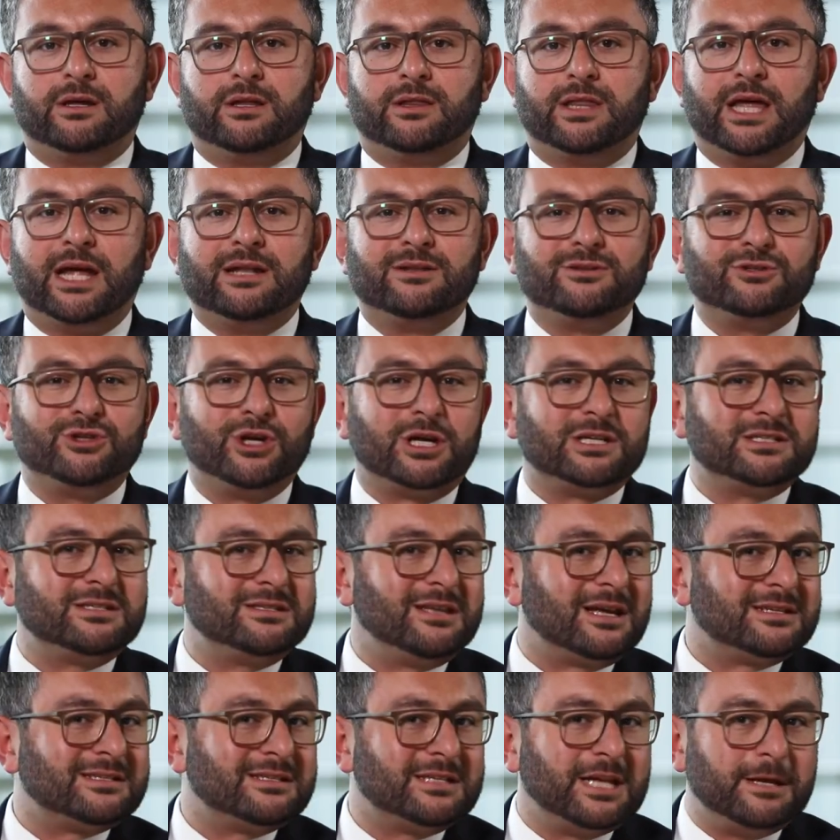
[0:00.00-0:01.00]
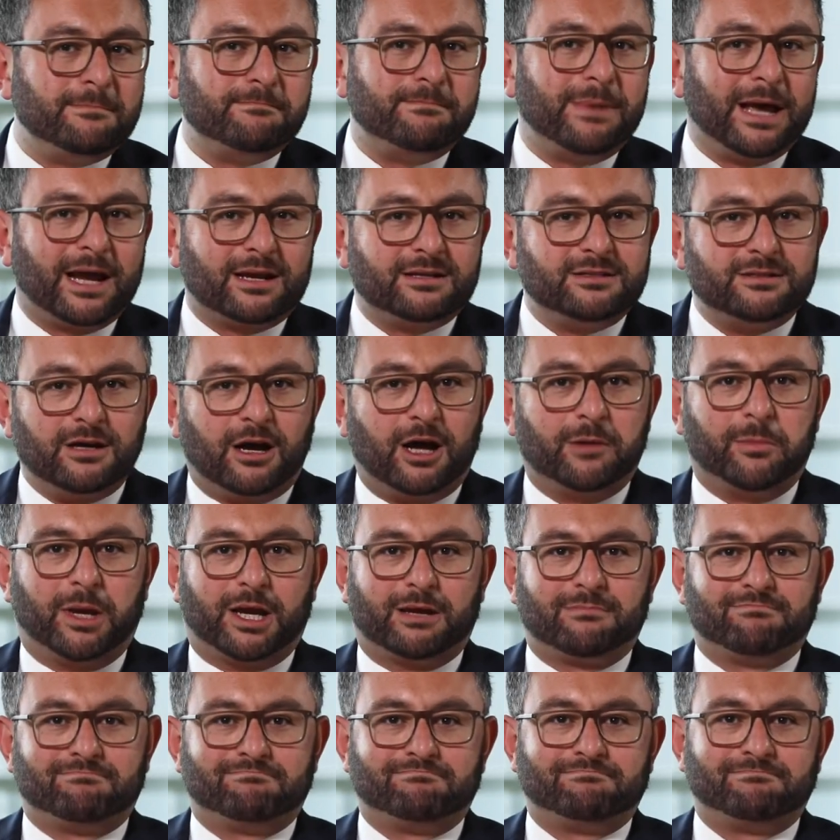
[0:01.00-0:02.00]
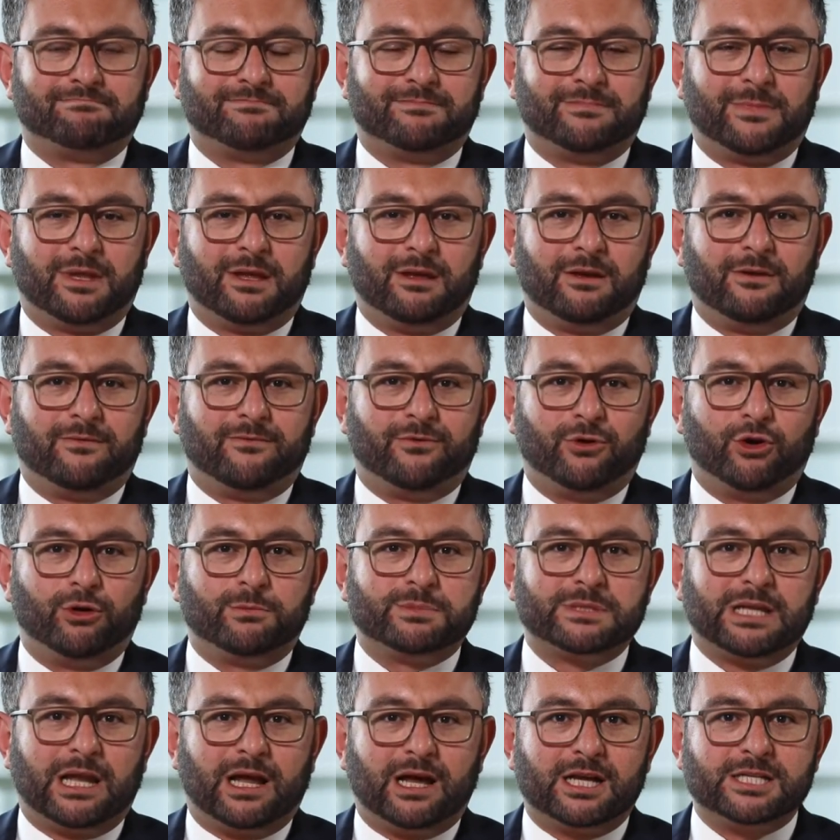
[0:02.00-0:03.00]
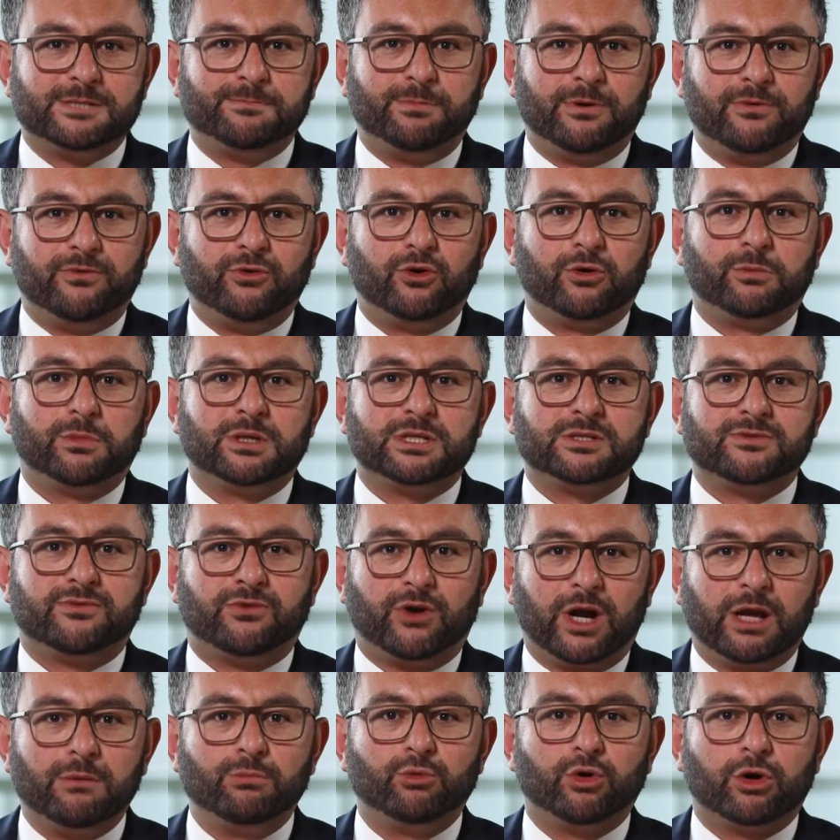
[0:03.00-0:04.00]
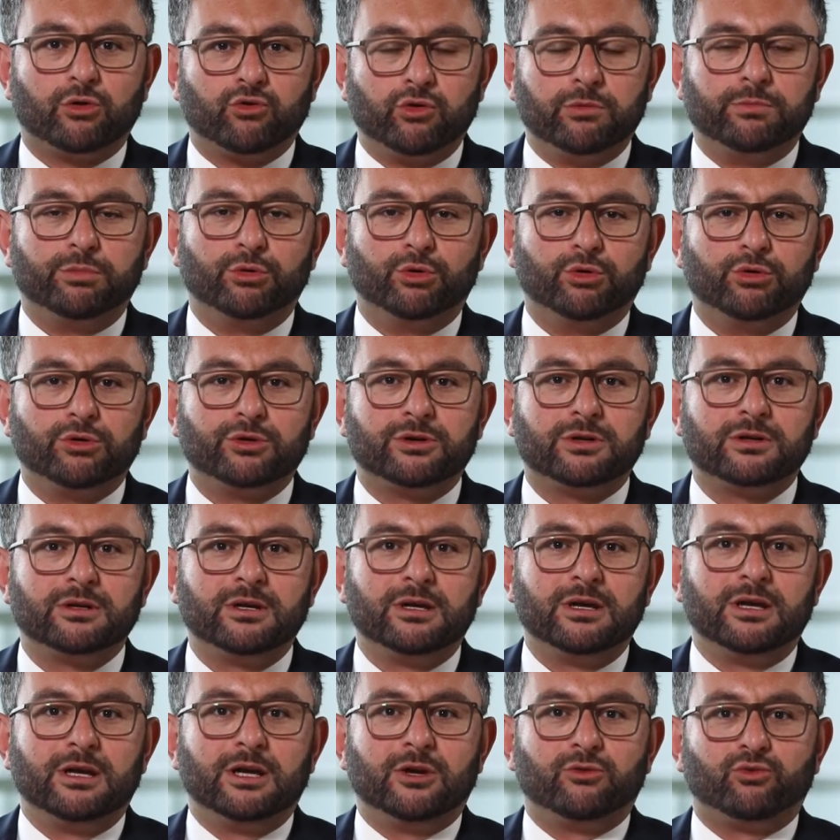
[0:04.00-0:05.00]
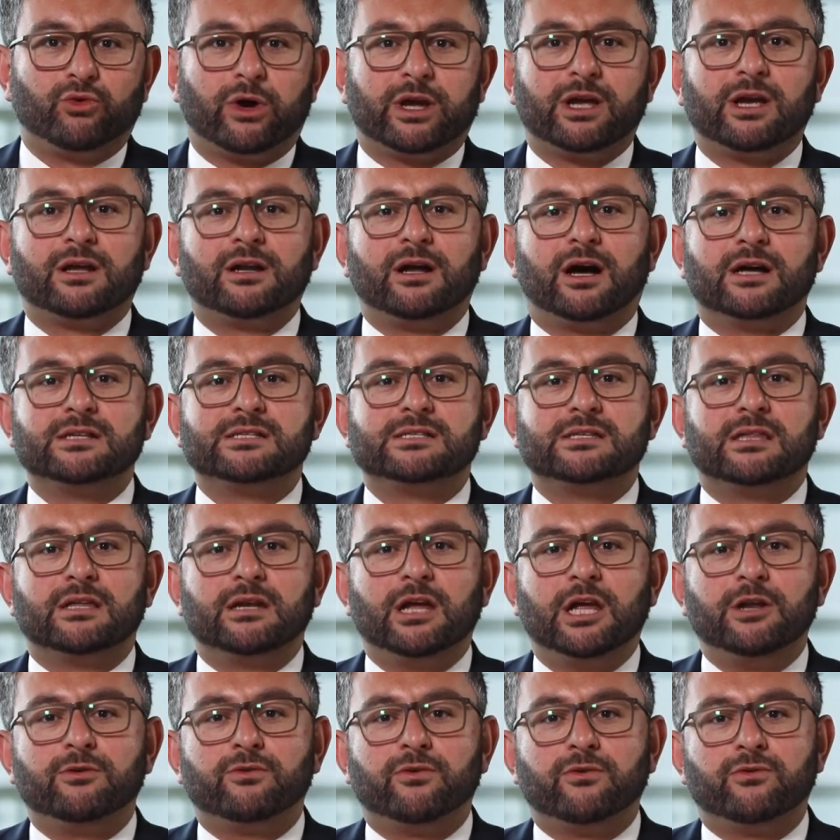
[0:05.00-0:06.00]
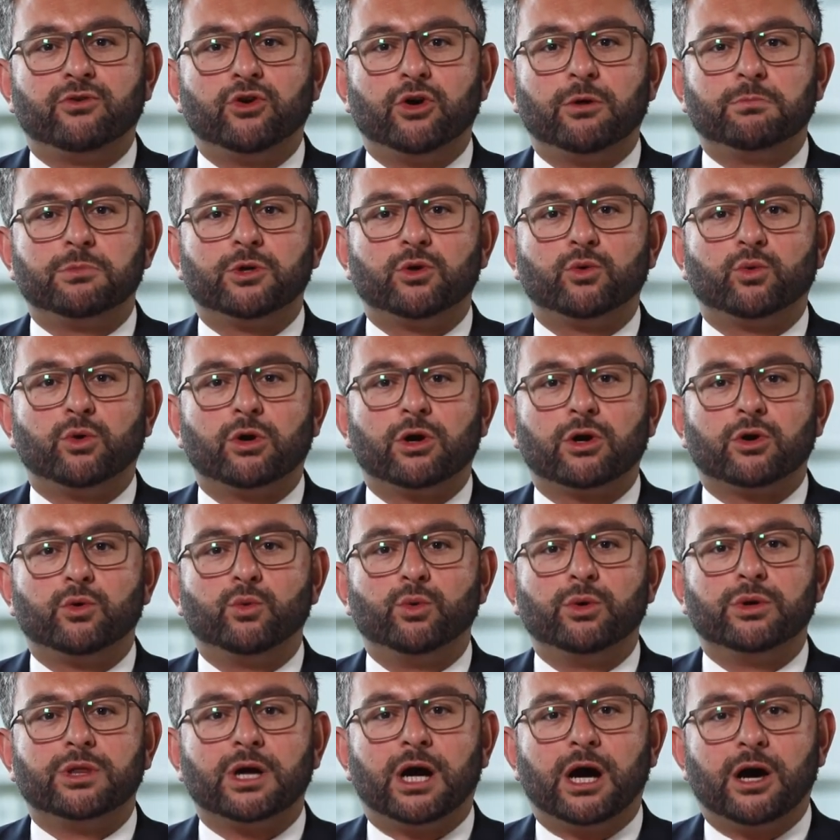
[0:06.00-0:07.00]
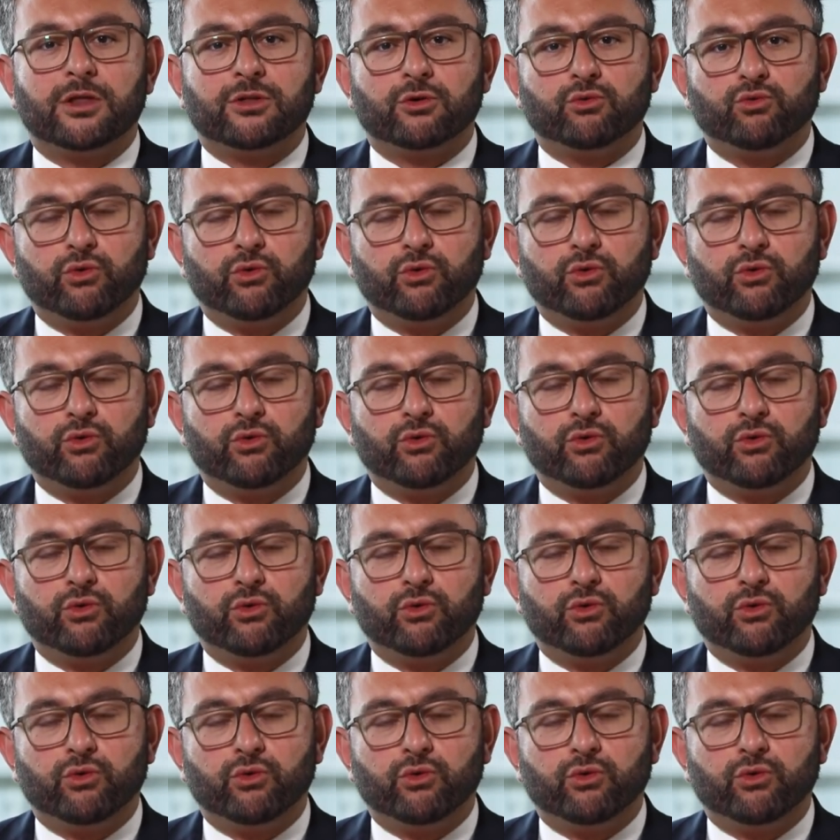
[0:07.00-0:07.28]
That just doesn't impact timing. FIRB's last performance framework report recognises the need for FIRB to work with other